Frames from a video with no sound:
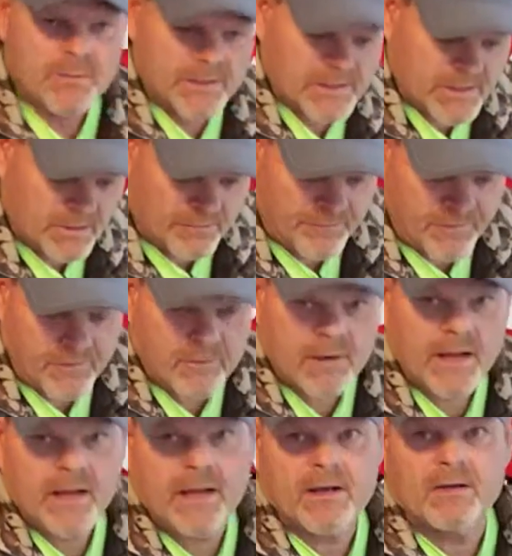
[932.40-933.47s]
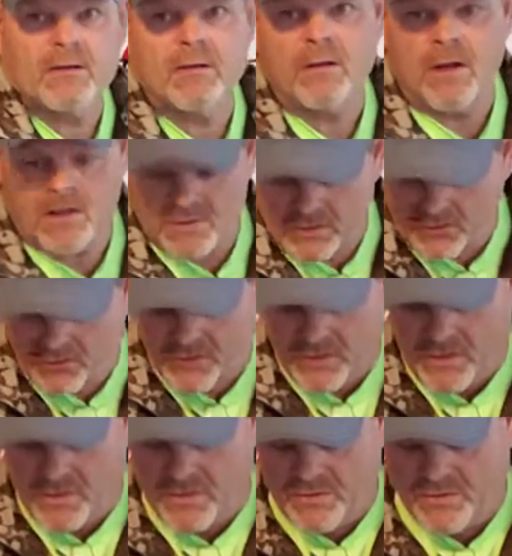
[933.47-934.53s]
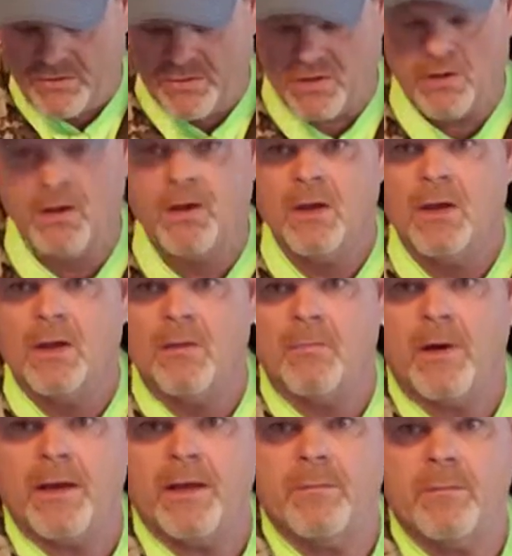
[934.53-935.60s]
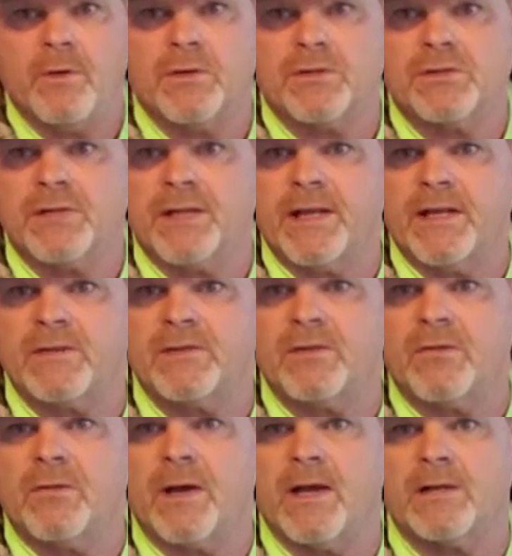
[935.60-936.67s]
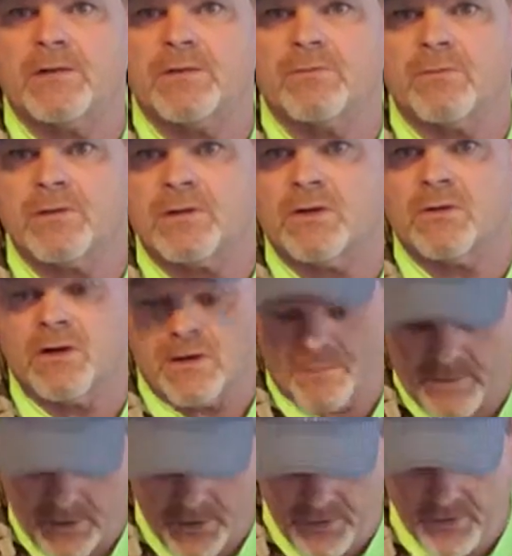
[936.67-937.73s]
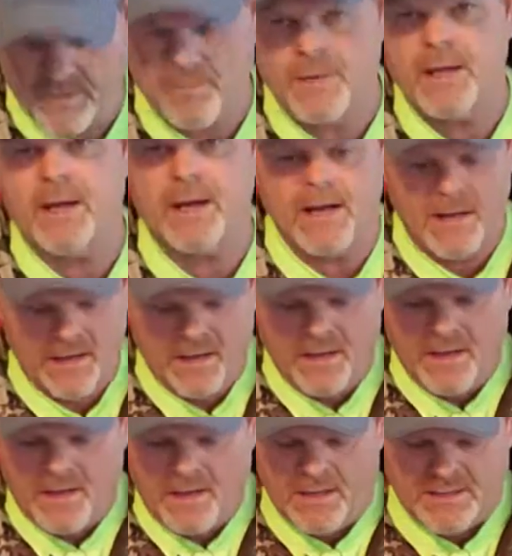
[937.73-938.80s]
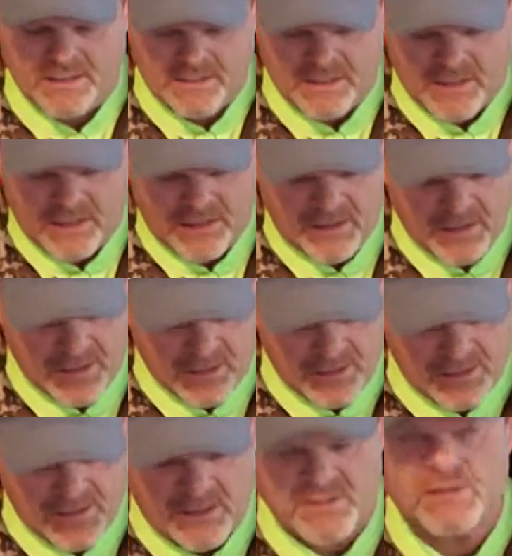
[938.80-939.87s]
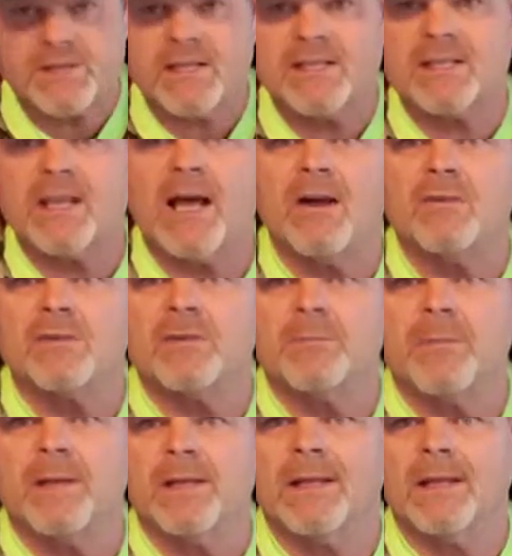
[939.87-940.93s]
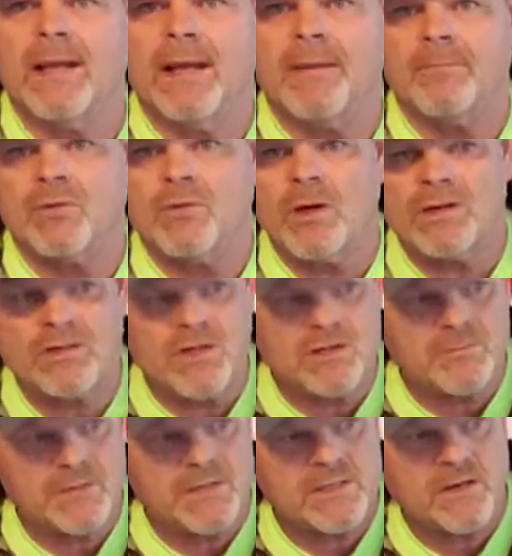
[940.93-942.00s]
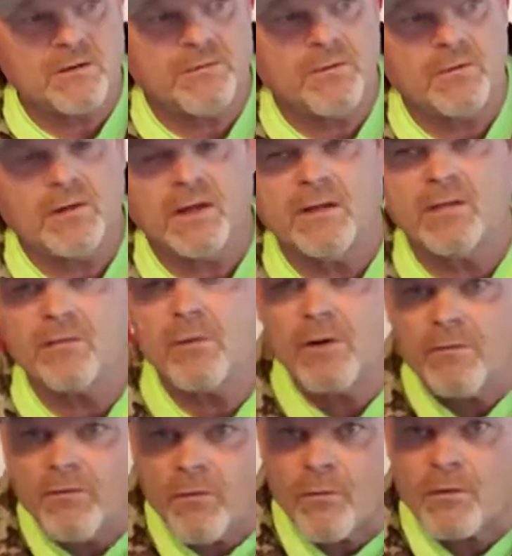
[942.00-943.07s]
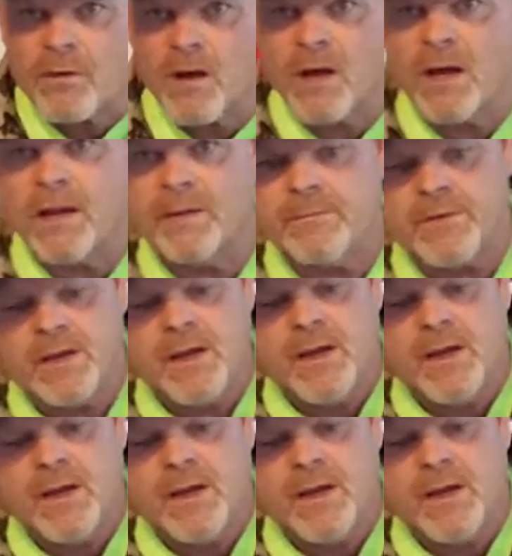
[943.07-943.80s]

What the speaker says: my cell phone, and it'll also charge my emergency SOS, which I'll talk about here in a minute. It's just, I think it's 6,000 milliamps. So I can charge my cell phone like 3 or 4 times.